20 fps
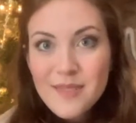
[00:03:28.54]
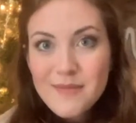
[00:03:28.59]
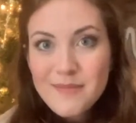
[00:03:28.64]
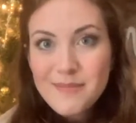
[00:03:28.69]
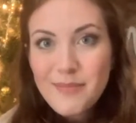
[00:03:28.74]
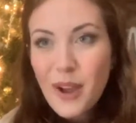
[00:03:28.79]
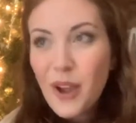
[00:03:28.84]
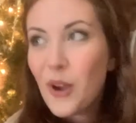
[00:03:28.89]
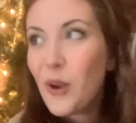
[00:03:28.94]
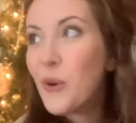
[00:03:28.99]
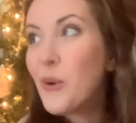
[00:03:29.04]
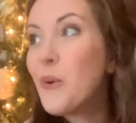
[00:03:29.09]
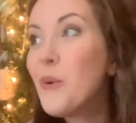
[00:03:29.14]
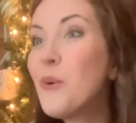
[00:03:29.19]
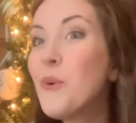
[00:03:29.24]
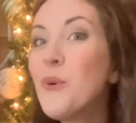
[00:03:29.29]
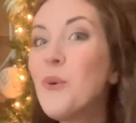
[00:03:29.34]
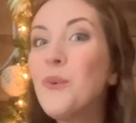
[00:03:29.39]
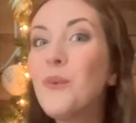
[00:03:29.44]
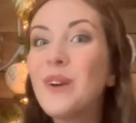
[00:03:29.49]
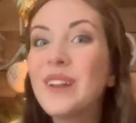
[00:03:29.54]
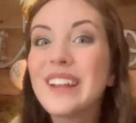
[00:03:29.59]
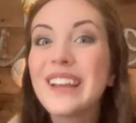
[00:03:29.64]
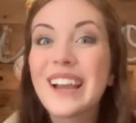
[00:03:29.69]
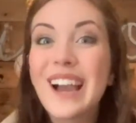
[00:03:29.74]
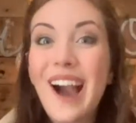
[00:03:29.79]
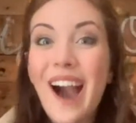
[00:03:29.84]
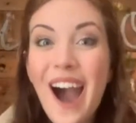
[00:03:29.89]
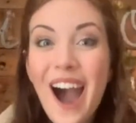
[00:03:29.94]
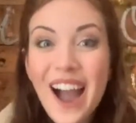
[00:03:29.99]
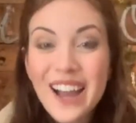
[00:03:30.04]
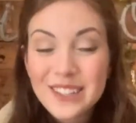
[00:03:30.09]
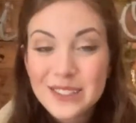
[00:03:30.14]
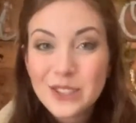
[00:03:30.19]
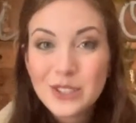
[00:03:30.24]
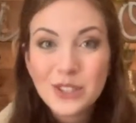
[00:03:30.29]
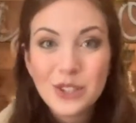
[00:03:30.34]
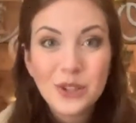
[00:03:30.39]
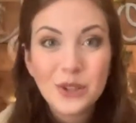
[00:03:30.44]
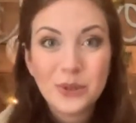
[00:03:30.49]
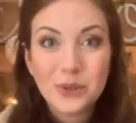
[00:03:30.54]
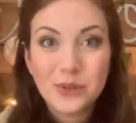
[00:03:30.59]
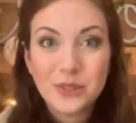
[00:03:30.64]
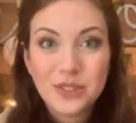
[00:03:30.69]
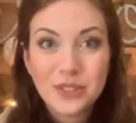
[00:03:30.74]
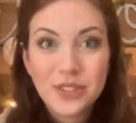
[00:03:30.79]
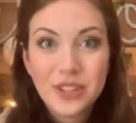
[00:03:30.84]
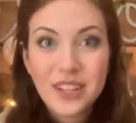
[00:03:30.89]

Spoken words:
But who would God choose